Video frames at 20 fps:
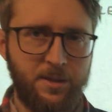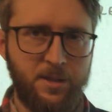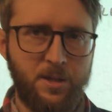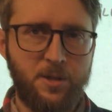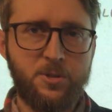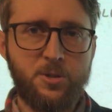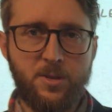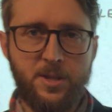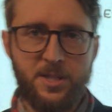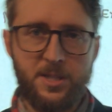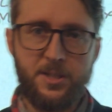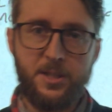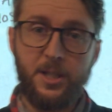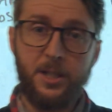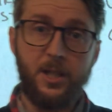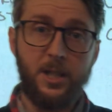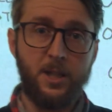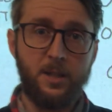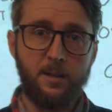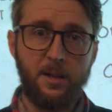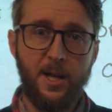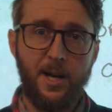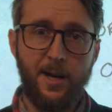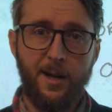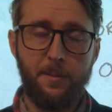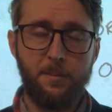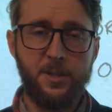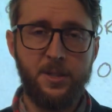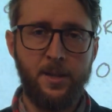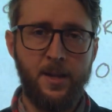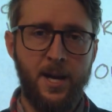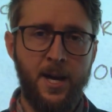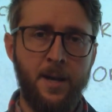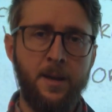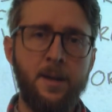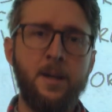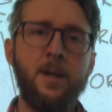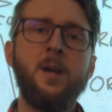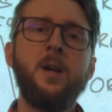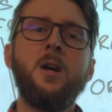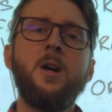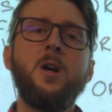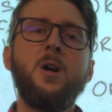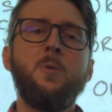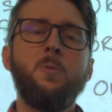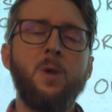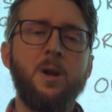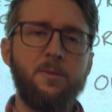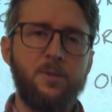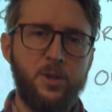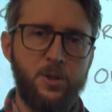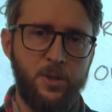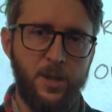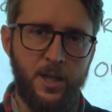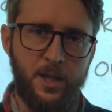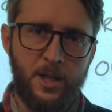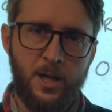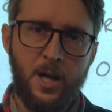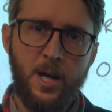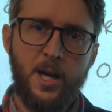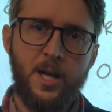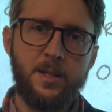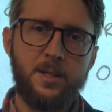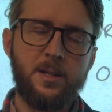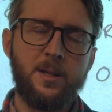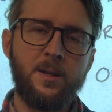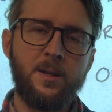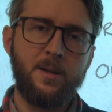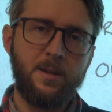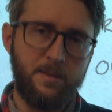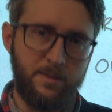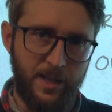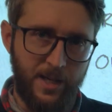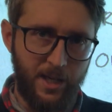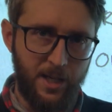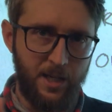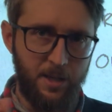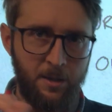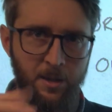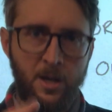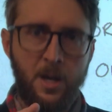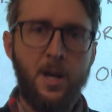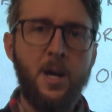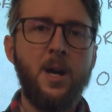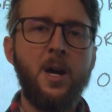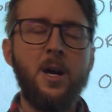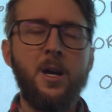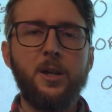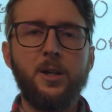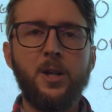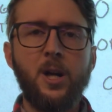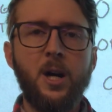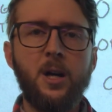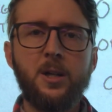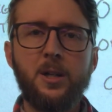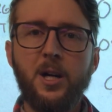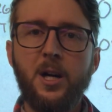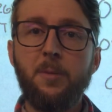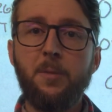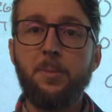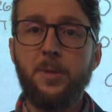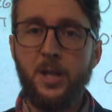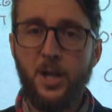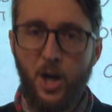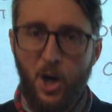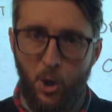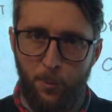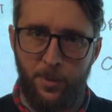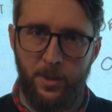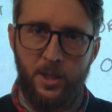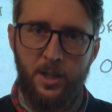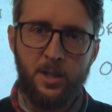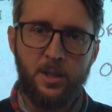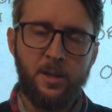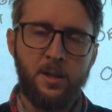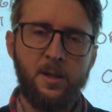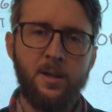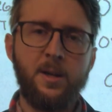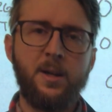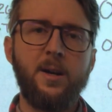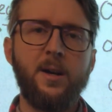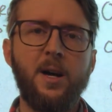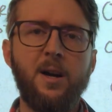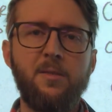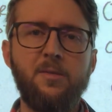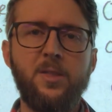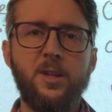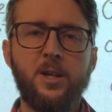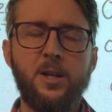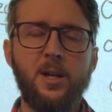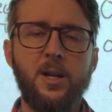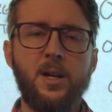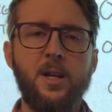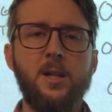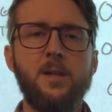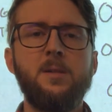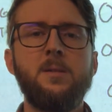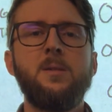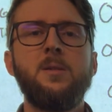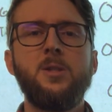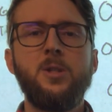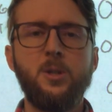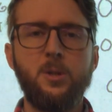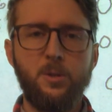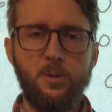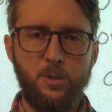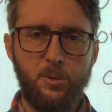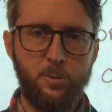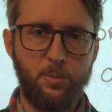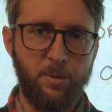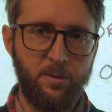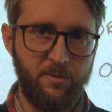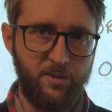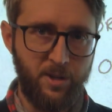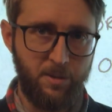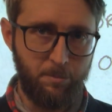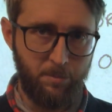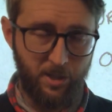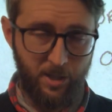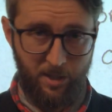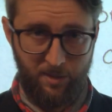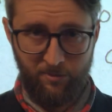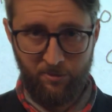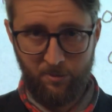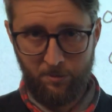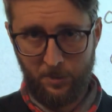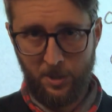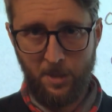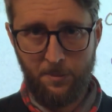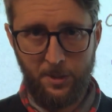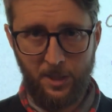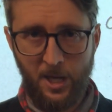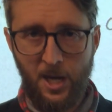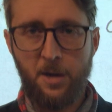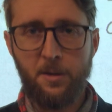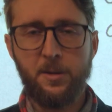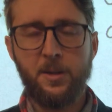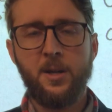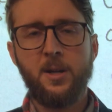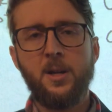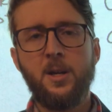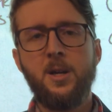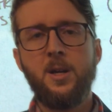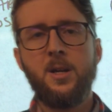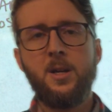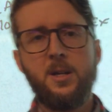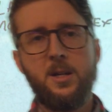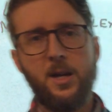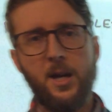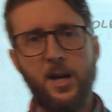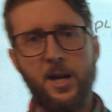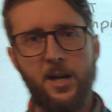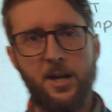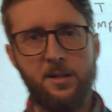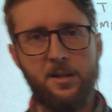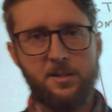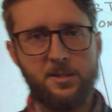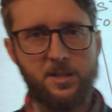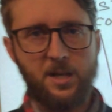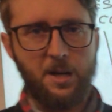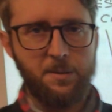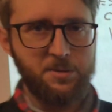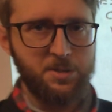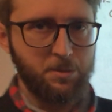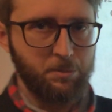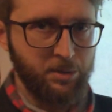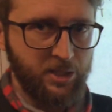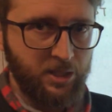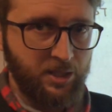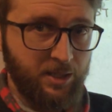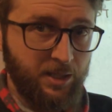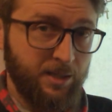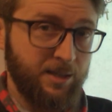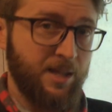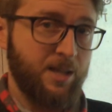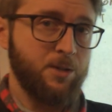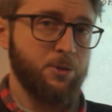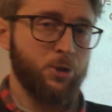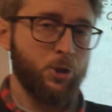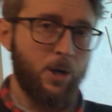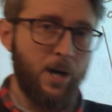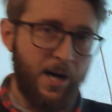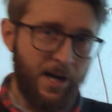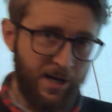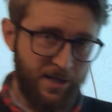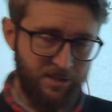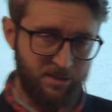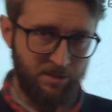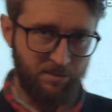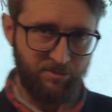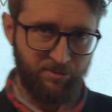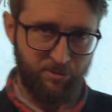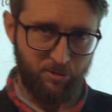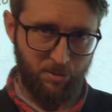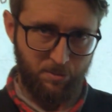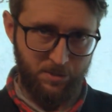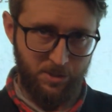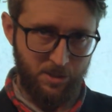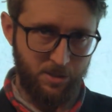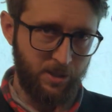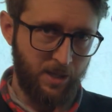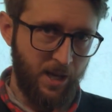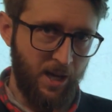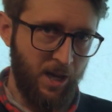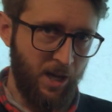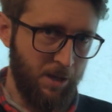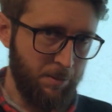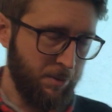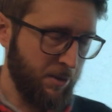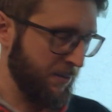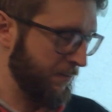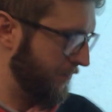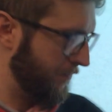Those are the sticky globs that whenever you get cut, they gunk up the opening of the cut to prevent blood from coming out and stops the bleeding, and that dries and forms a scab.